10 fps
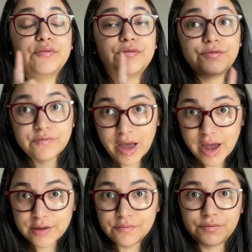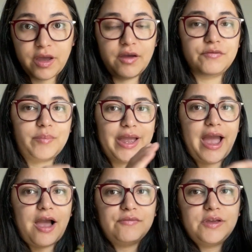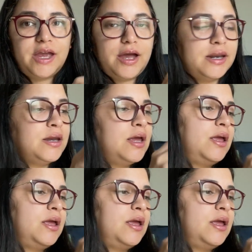5 of my Afghan.